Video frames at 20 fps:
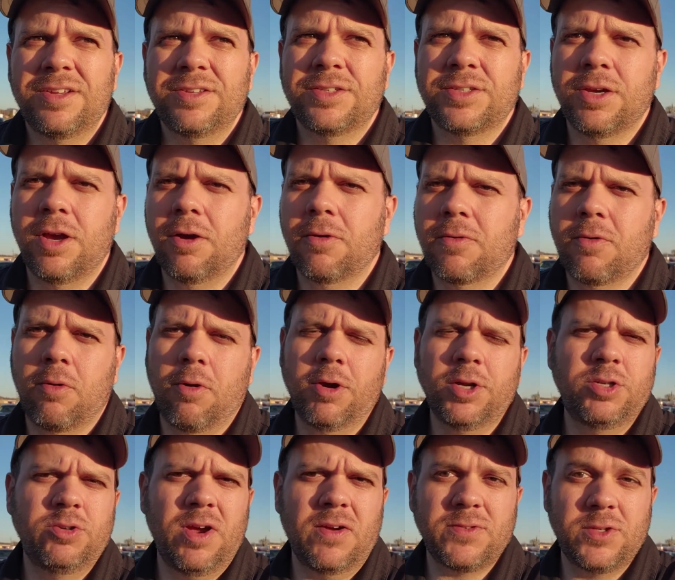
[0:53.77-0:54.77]
So of
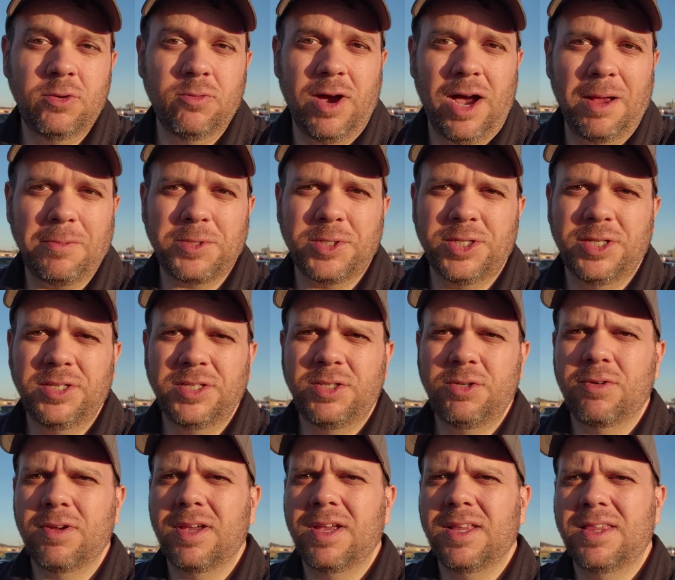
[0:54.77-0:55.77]
course you have two options.
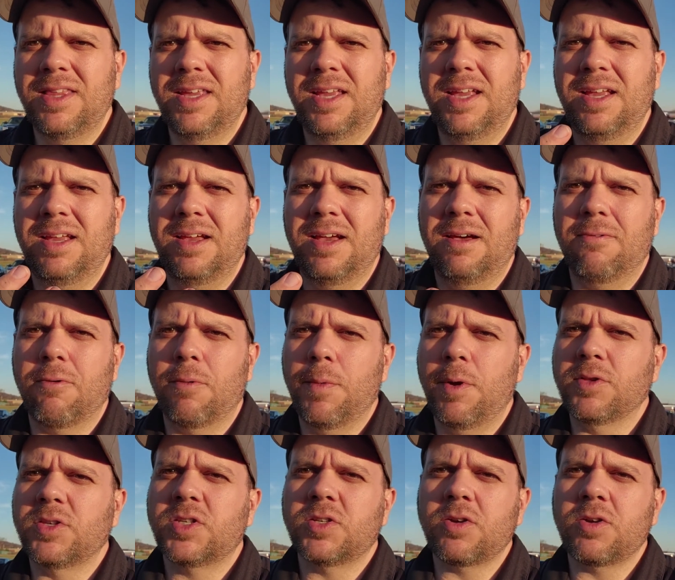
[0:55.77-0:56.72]
You can get the remote